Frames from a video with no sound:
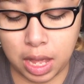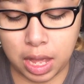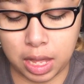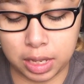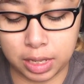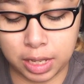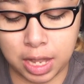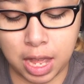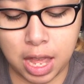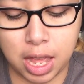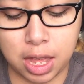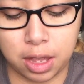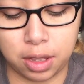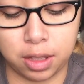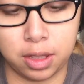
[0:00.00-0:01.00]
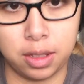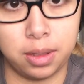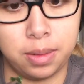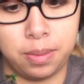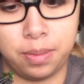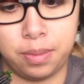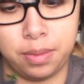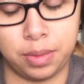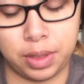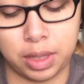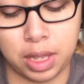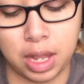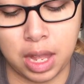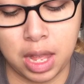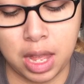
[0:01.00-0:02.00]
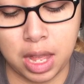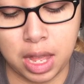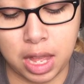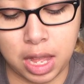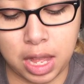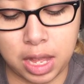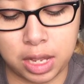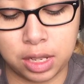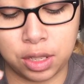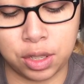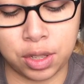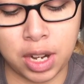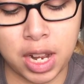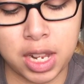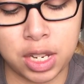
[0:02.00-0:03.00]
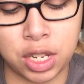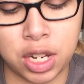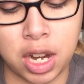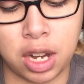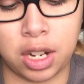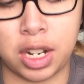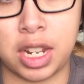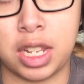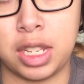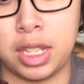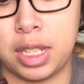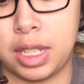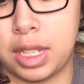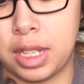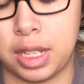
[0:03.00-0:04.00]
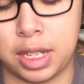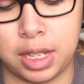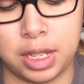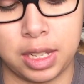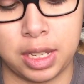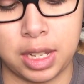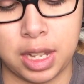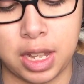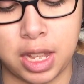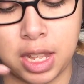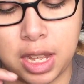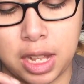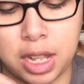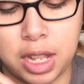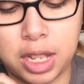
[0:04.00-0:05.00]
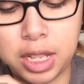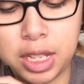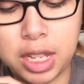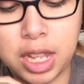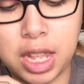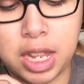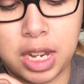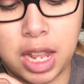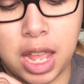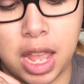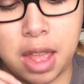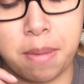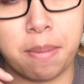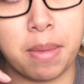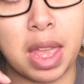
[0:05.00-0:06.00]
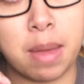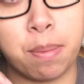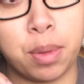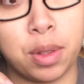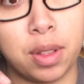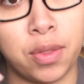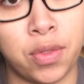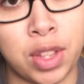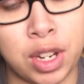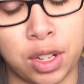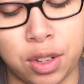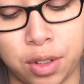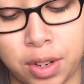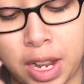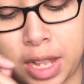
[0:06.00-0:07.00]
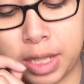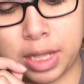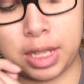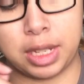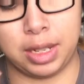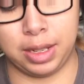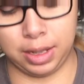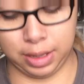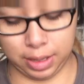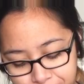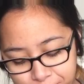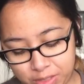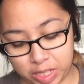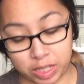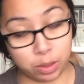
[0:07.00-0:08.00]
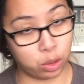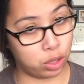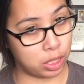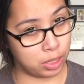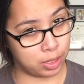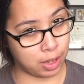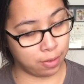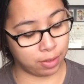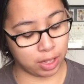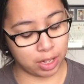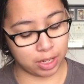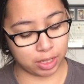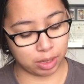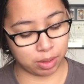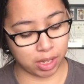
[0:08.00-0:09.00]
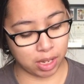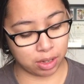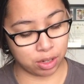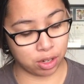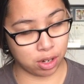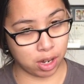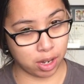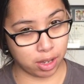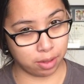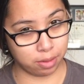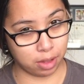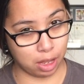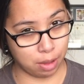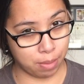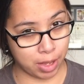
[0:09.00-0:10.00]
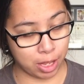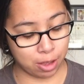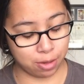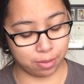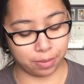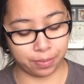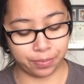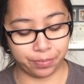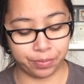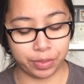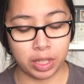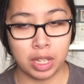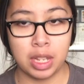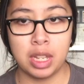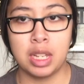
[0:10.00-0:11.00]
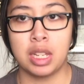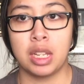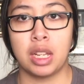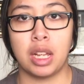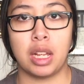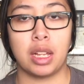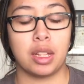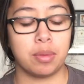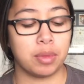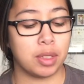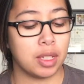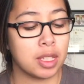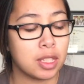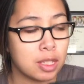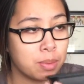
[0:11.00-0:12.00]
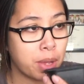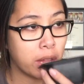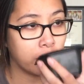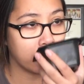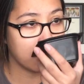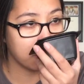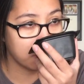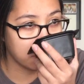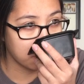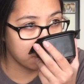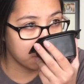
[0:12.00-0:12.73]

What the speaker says: and kale and dried cherries all in a maple vinaigrette. This is definitely not something I'd try on my own. So let's smell it.